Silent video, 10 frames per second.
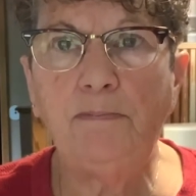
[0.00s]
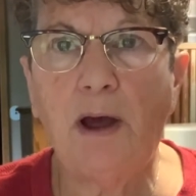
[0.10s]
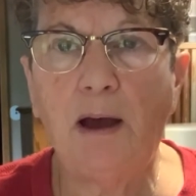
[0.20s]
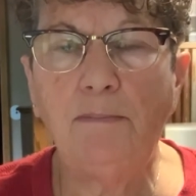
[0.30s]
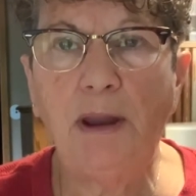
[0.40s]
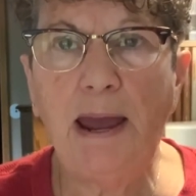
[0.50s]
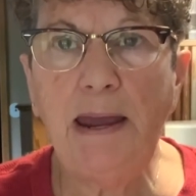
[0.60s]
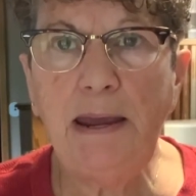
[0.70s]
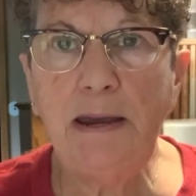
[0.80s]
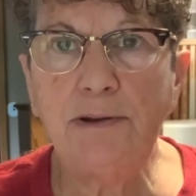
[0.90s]
um,
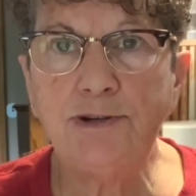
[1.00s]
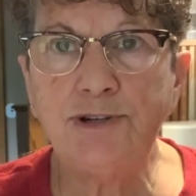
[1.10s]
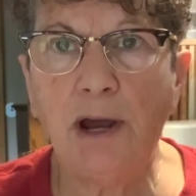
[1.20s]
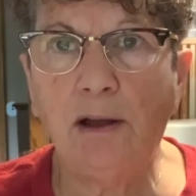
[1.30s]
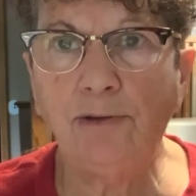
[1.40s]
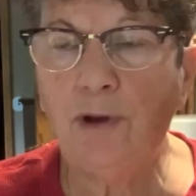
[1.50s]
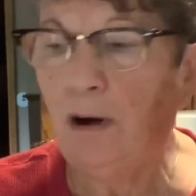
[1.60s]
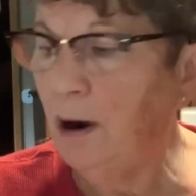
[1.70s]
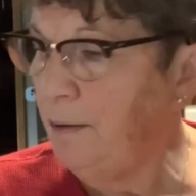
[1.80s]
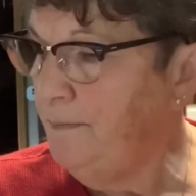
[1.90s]
laying hen shells
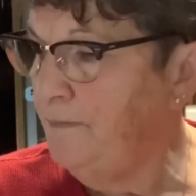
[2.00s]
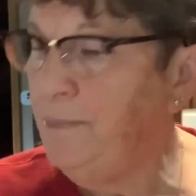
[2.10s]
are.